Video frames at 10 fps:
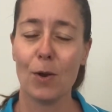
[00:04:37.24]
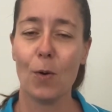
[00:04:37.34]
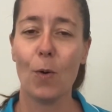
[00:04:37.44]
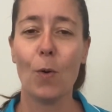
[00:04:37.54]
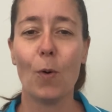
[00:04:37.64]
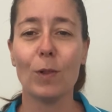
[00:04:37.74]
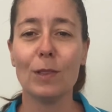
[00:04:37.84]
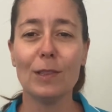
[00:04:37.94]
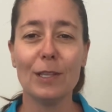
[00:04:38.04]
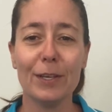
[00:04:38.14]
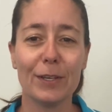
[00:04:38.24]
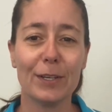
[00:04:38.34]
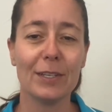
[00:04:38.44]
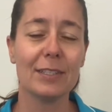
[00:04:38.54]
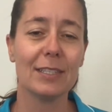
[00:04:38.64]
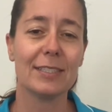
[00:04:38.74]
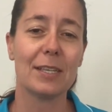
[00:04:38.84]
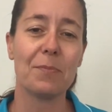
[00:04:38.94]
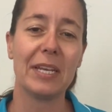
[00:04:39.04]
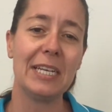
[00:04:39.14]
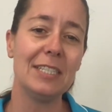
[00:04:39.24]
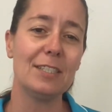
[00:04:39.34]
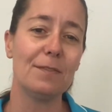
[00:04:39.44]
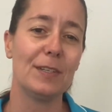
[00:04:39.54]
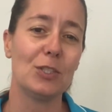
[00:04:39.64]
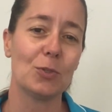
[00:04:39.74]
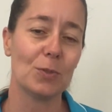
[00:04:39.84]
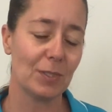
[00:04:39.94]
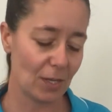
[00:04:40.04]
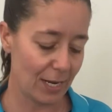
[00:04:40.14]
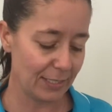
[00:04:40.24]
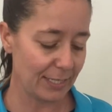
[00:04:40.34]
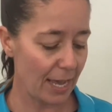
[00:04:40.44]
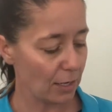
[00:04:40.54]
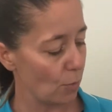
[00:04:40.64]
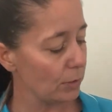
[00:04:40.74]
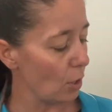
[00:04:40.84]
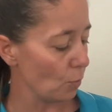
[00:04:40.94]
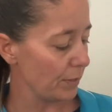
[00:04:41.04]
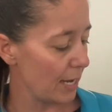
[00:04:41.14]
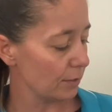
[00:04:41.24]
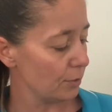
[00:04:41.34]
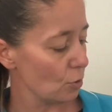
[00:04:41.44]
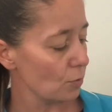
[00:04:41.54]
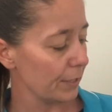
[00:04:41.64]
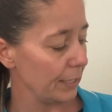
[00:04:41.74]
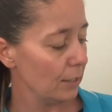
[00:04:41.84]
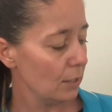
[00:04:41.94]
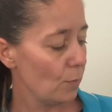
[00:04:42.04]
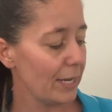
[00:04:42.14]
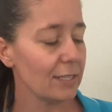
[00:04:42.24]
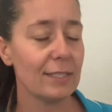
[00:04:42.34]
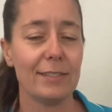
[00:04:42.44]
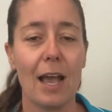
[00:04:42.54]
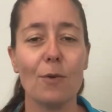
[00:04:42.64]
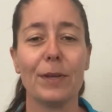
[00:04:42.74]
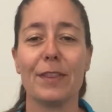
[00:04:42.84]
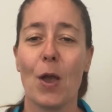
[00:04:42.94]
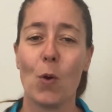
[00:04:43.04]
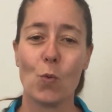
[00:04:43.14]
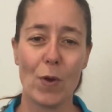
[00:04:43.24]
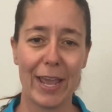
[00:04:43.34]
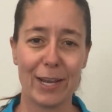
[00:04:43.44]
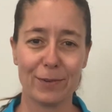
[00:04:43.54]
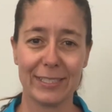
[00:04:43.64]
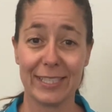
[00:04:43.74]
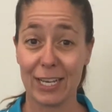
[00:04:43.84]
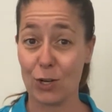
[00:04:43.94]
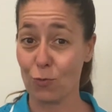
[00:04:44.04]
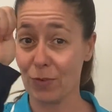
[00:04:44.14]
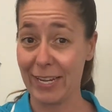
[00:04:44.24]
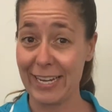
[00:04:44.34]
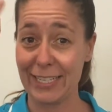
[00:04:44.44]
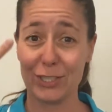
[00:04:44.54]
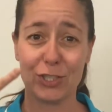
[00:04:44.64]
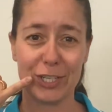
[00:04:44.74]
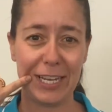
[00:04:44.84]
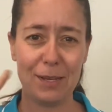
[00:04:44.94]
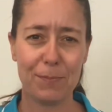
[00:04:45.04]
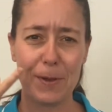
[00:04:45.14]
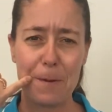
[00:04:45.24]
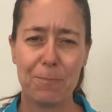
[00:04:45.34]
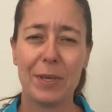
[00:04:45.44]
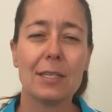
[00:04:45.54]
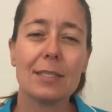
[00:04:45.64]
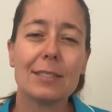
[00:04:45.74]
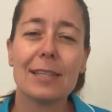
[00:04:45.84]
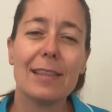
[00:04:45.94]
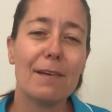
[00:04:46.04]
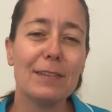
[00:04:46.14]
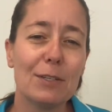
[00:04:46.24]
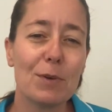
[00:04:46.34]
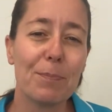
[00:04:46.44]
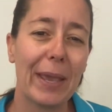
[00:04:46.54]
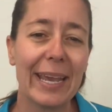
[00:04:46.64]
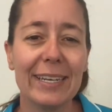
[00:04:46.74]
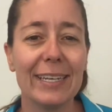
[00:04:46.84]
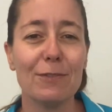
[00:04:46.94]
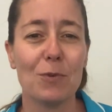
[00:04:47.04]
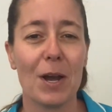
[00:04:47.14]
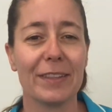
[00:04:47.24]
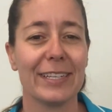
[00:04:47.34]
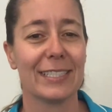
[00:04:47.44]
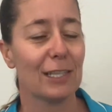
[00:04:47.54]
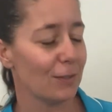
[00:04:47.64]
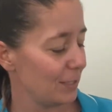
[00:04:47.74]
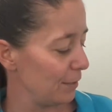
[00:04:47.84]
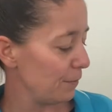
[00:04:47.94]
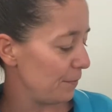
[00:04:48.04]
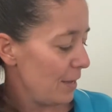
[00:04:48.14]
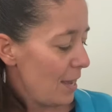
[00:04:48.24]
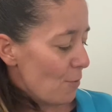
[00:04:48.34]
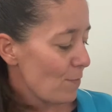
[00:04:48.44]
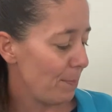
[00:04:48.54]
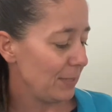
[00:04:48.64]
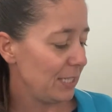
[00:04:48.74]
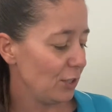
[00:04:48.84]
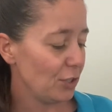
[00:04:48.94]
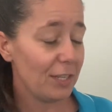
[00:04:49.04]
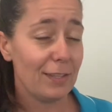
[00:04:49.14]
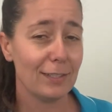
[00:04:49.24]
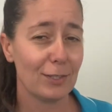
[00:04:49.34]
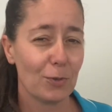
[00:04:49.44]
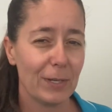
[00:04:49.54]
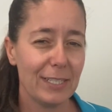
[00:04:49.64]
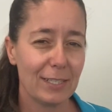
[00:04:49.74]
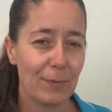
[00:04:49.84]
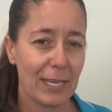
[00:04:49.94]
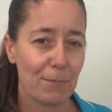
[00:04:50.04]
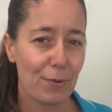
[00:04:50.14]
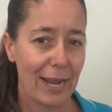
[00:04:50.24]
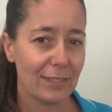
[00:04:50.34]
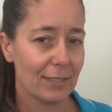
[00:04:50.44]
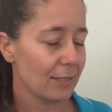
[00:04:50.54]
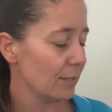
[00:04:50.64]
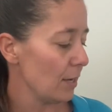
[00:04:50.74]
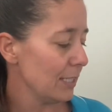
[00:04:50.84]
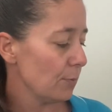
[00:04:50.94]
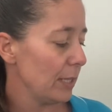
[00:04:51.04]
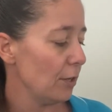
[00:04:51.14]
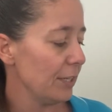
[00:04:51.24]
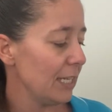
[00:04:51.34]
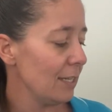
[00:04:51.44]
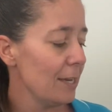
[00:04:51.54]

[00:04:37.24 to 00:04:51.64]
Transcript: or learn some individual signs that go along with our story. We're going to start with where is the green sheep, because it's a lovely repetitive one. There's lots of repetition in this story, so we can practice the signs we're learning.